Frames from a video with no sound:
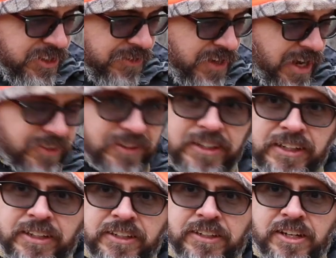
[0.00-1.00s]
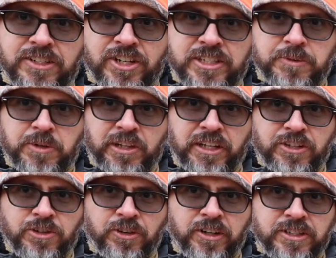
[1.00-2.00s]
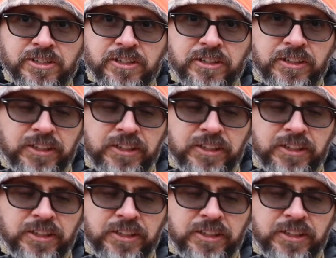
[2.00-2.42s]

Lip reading: I've got the adjustable click turrets